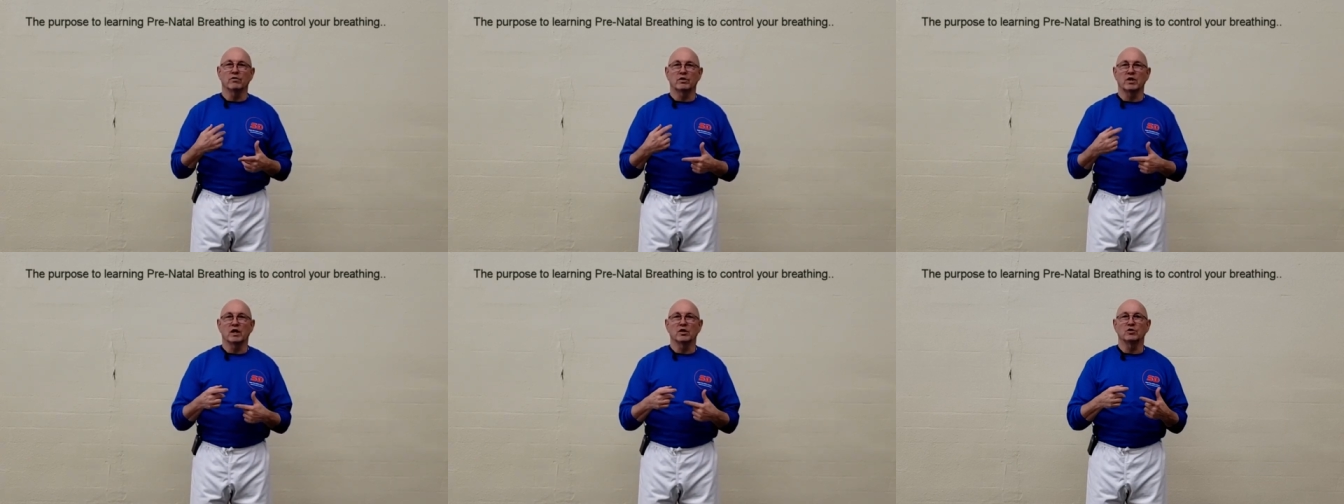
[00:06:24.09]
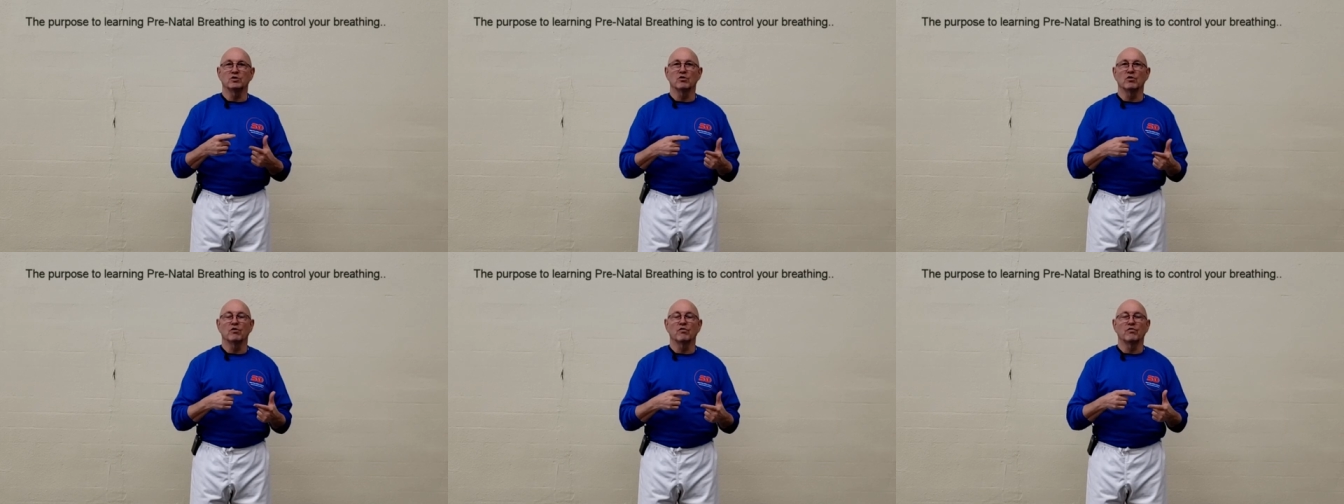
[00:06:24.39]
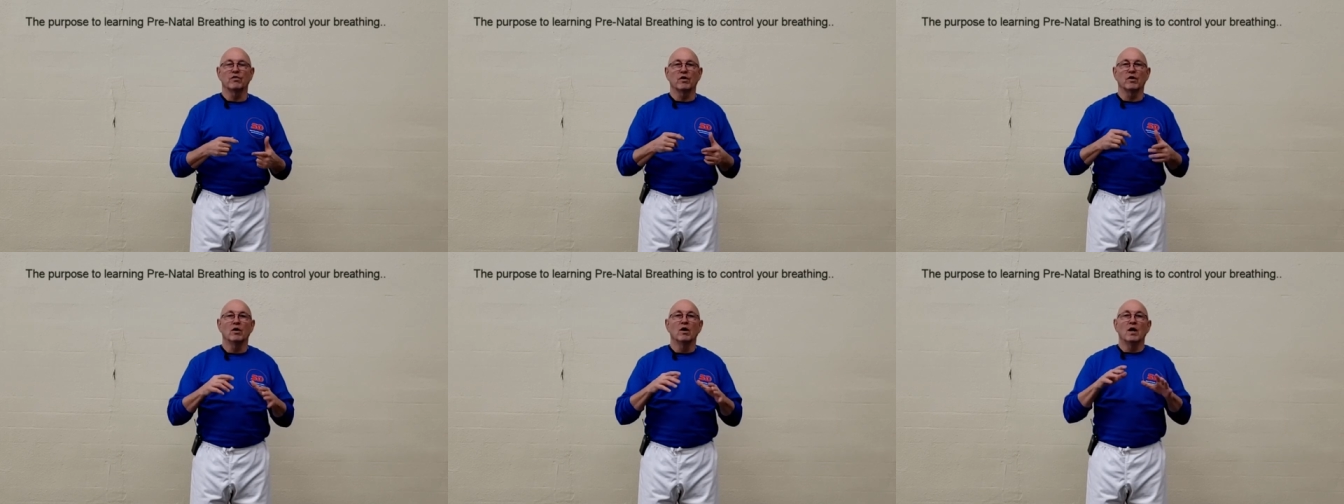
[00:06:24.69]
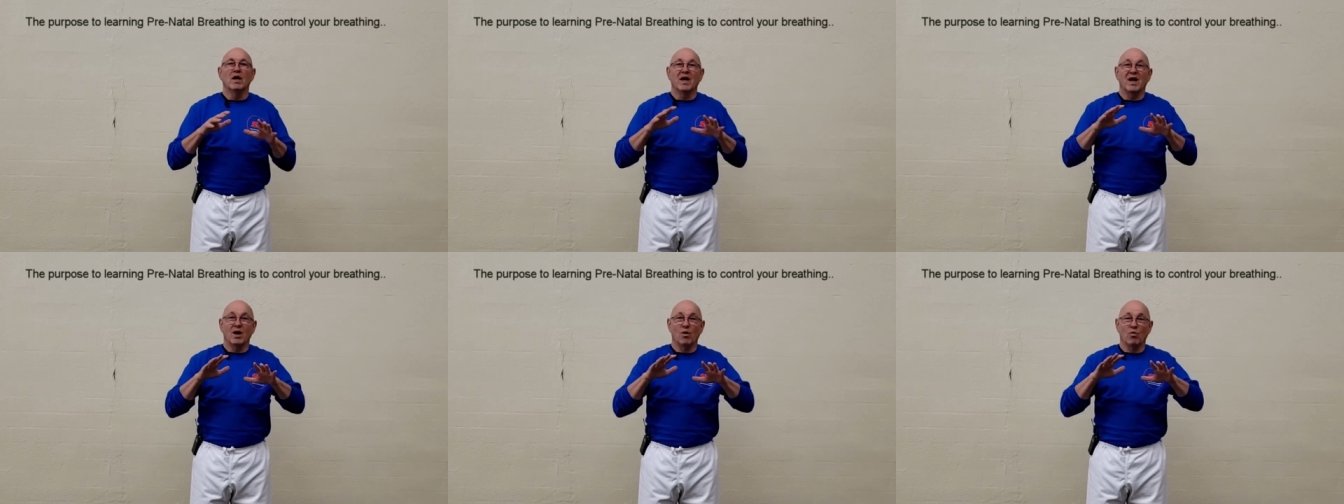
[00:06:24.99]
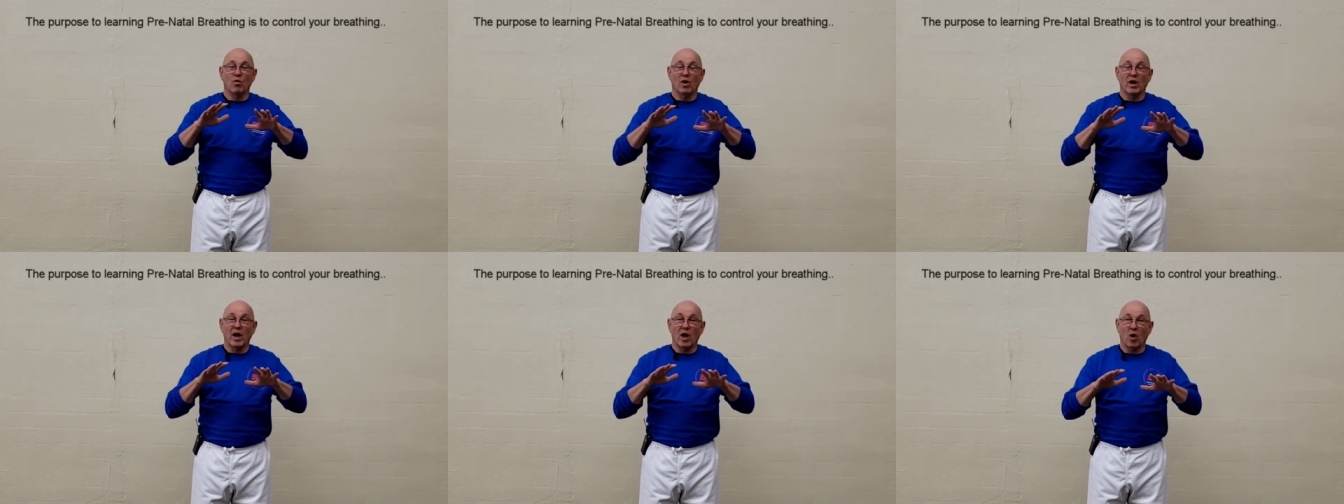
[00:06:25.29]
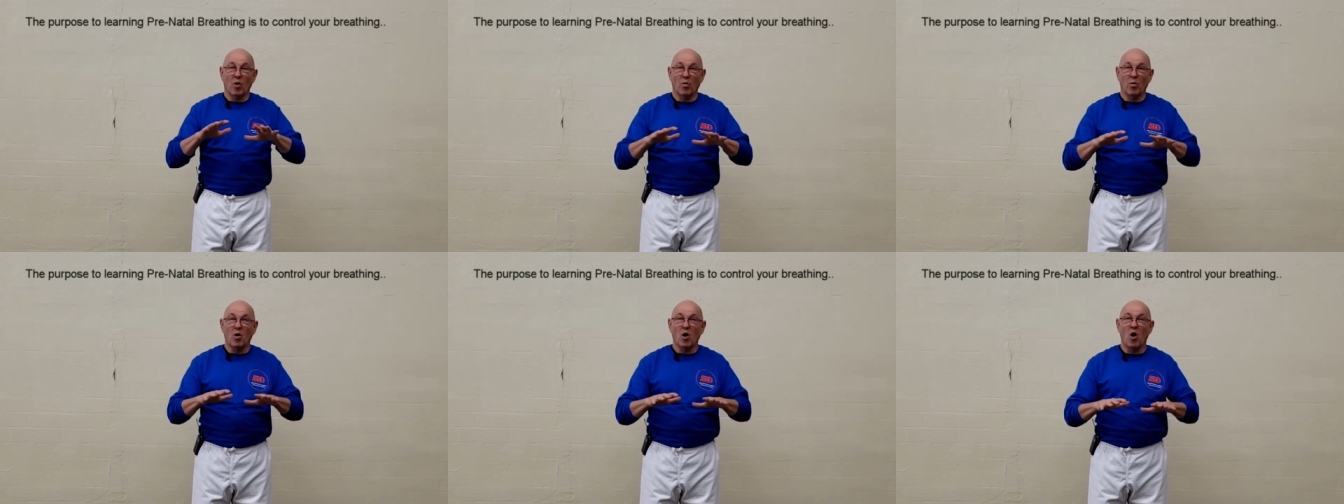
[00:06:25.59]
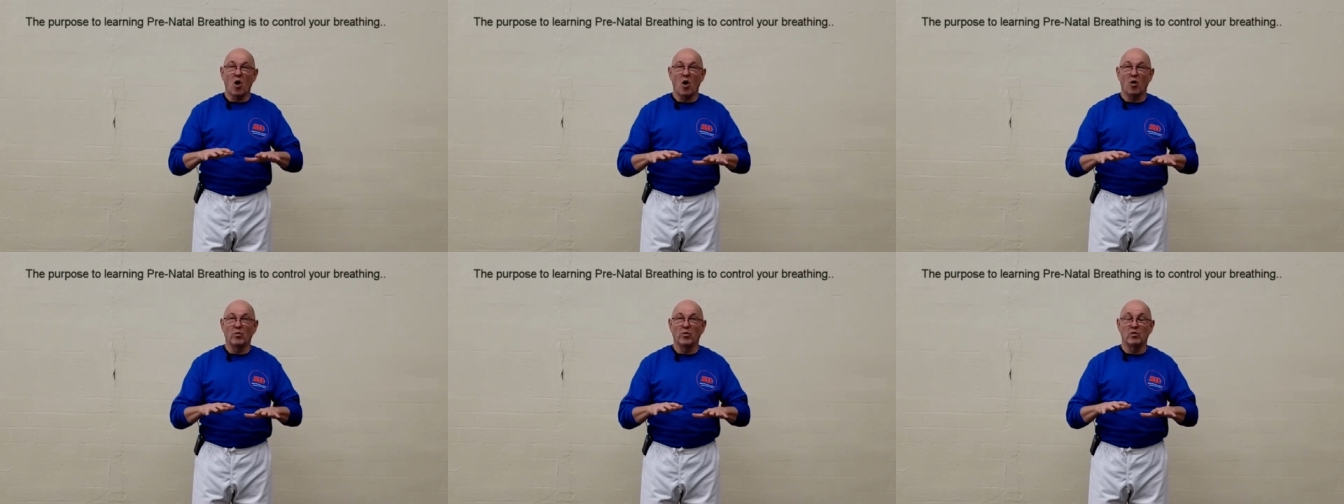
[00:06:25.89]
tension or fear, it will help
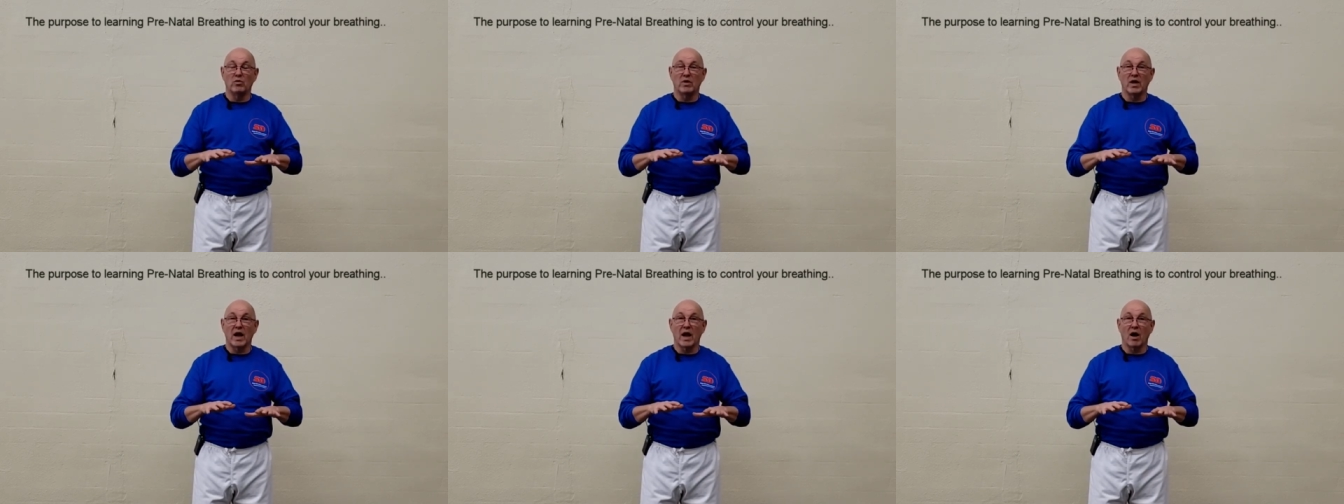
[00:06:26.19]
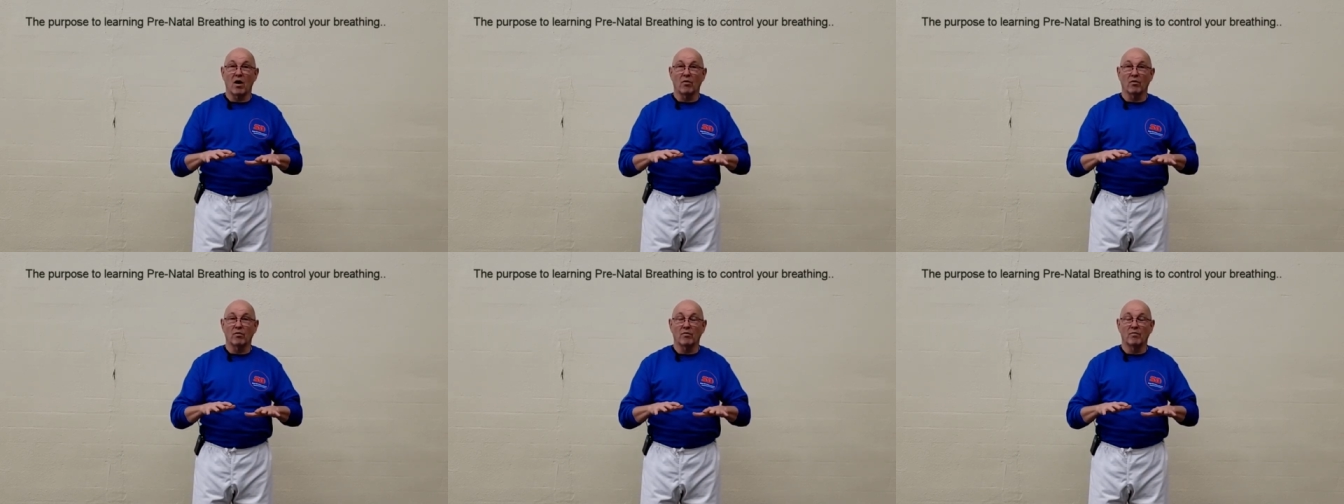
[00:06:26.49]
calm you down.